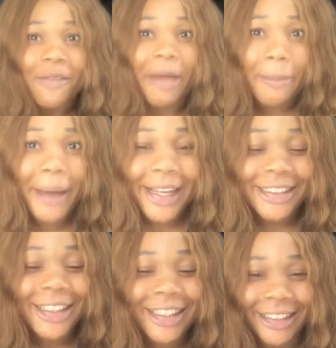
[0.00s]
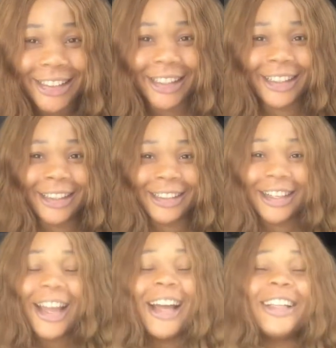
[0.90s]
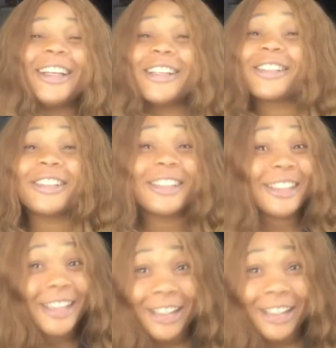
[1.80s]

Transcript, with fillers: my mind, there is nothing.